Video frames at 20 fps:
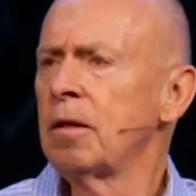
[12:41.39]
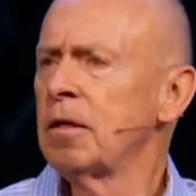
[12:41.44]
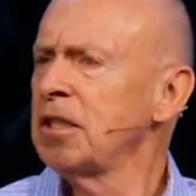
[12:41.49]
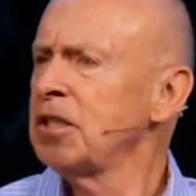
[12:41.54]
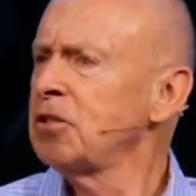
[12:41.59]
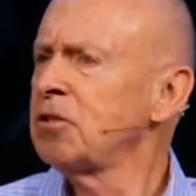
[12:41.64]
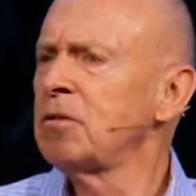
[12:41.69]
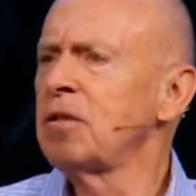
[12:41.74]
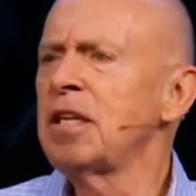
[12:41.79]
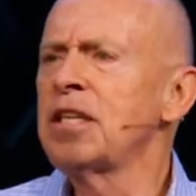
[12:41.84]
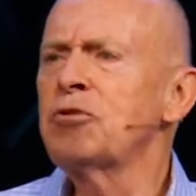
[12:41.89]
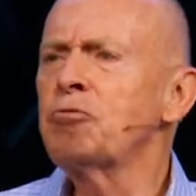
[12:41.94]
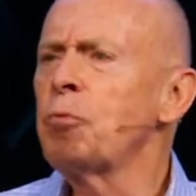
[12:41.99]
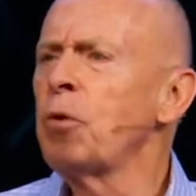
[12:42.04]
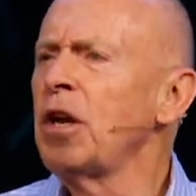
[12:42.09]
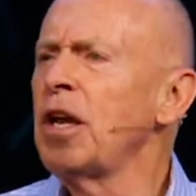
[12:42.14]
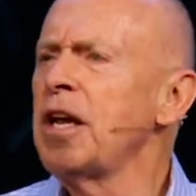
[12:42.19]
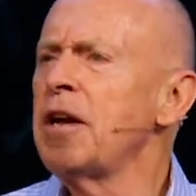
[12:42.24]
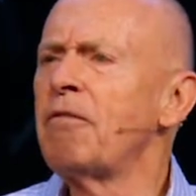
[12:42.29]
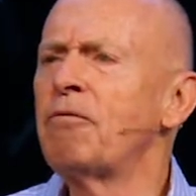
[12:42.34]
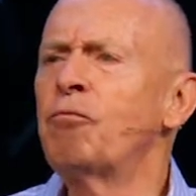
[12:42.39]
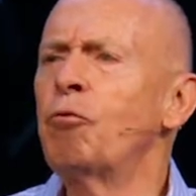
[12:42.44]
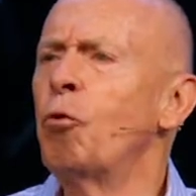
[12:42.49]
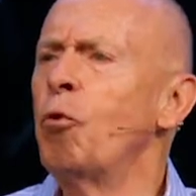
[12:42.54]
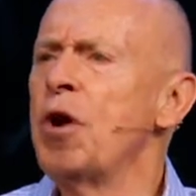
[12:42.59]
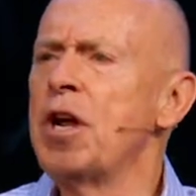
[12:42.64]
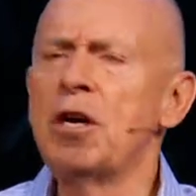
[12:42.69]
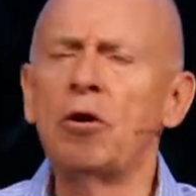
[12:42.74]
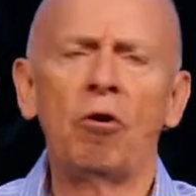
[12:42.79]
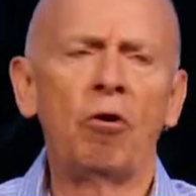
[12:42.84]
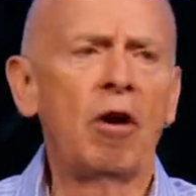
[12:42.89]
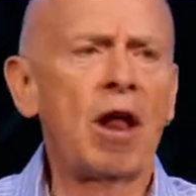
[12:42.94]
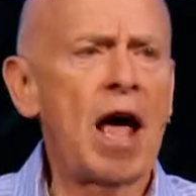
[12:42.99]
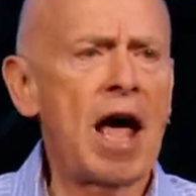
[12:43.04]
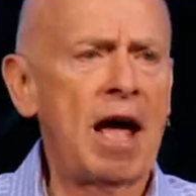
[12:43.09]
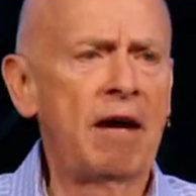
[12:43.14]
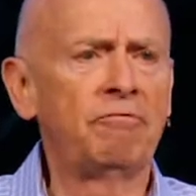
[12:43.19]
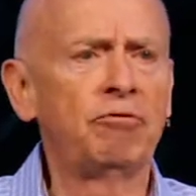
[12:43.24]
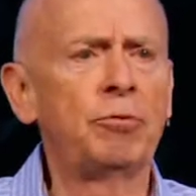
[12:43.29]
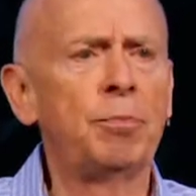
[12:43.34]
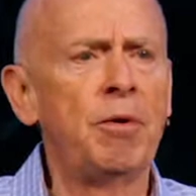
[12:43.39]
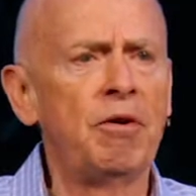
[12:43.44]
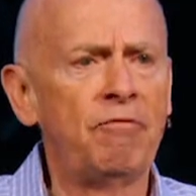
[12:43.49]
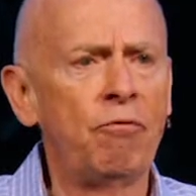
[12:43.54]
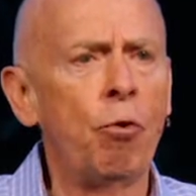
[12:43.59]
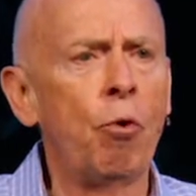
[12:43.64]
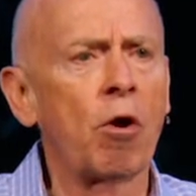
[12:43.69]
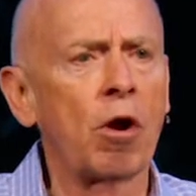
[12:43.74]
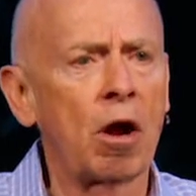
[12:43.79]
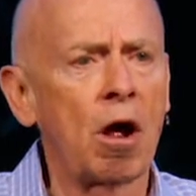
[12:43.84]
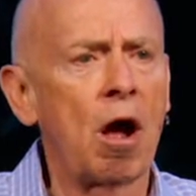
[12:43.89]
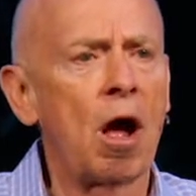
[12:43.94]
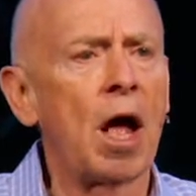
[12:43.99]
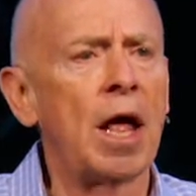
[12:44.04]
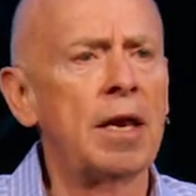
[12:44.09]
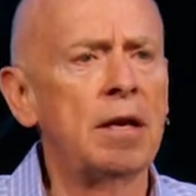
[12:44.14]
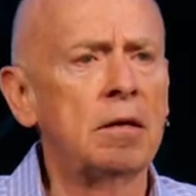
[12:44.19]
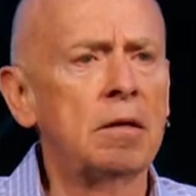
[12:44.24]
Let's, let's live real lives before God.